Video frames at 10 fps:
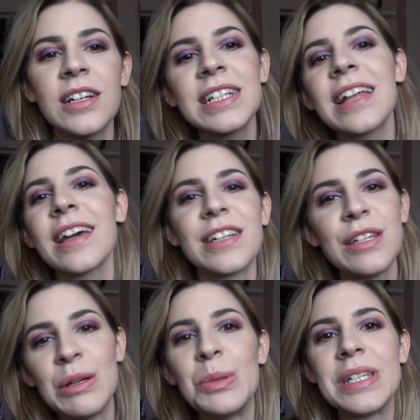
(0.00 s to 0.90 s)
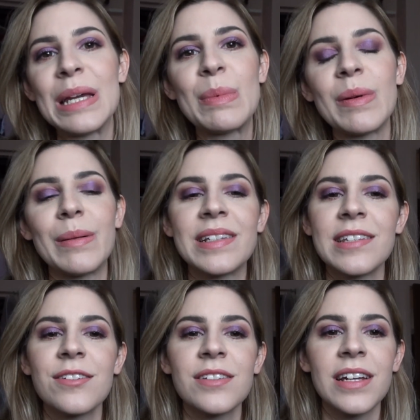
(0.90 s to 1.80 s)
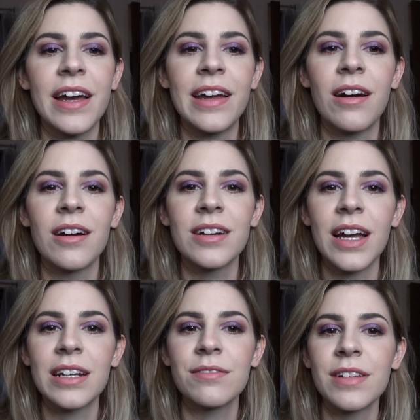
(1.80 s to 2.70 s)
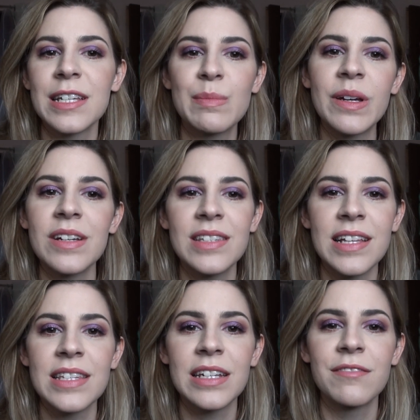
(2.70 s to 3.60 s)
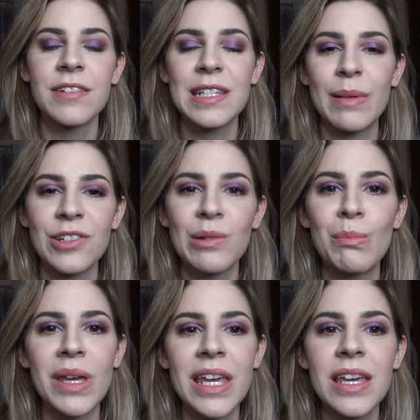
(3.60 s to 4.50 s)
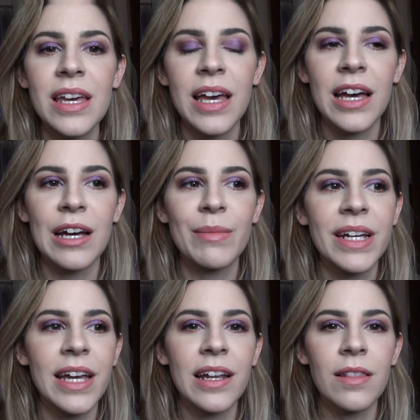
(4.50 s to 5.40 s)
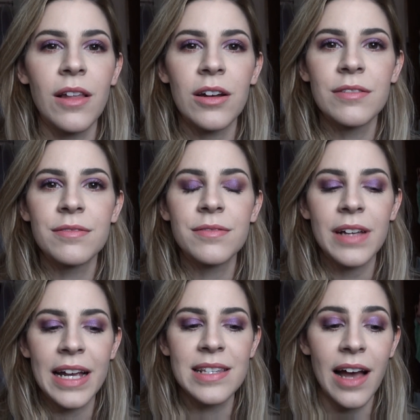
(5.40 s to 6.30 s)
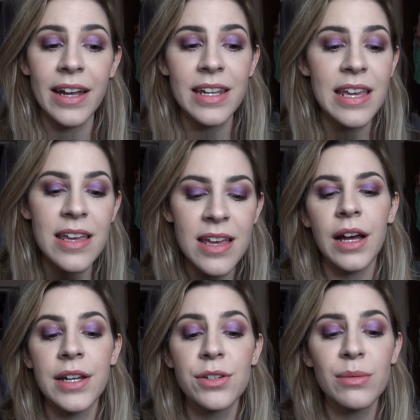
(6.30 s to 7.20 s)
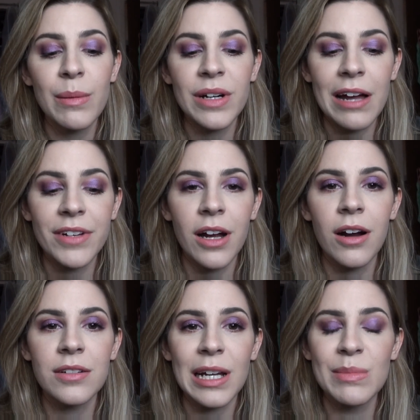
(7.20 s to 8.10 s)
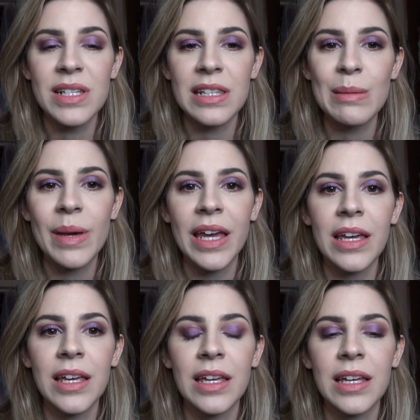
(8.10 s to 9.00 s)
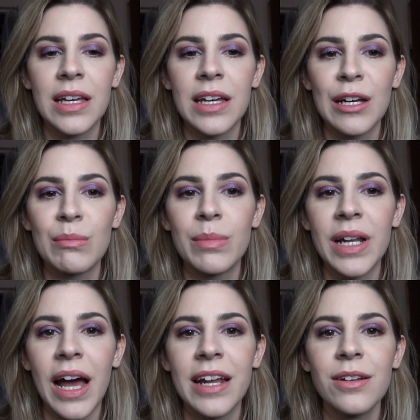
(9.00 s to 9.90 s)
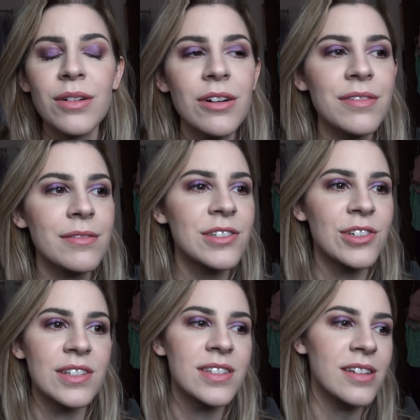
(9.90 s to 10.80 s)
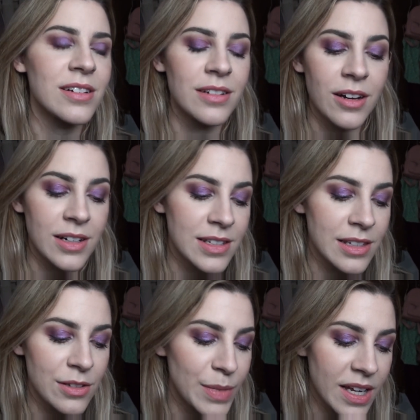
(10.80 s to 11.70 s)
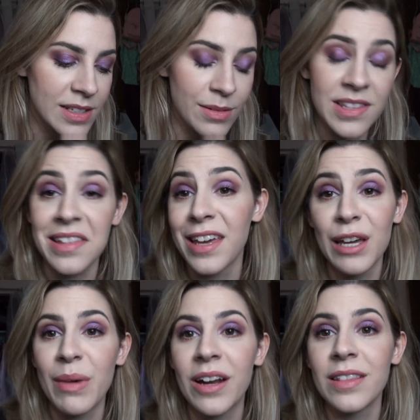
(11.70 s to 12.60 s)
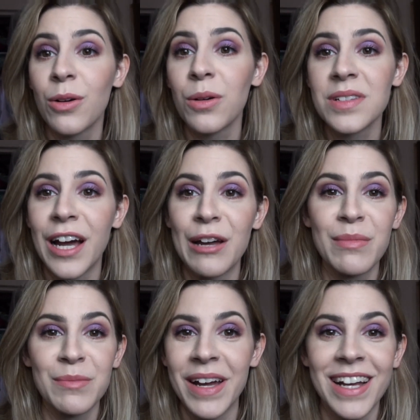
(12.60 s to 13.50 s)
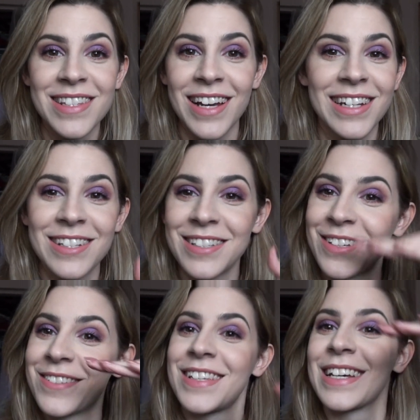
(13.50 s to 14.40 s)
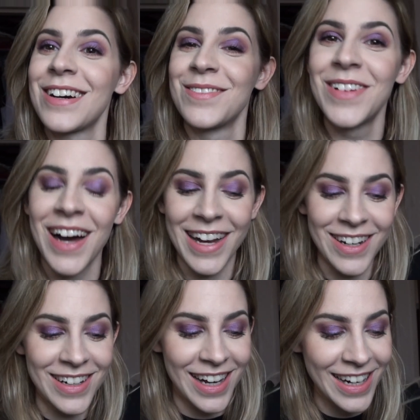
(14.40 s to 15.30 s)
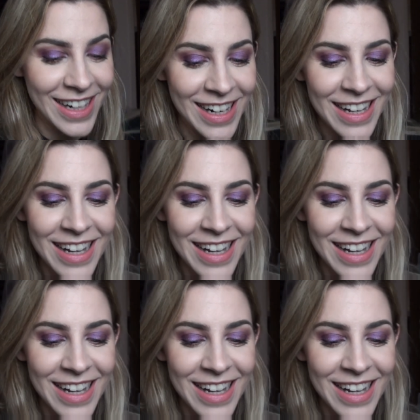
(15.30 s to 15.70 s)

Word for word: not to get like too deep, but my sisters and I are kind of like spirit sensitive, especially me. Um, I get a lot of anxiety. I do remember having a hard time sleeping, um, but I don't know if it was just honestly because I was thinking about it the whole time and my anxiety just goes like higher and higher.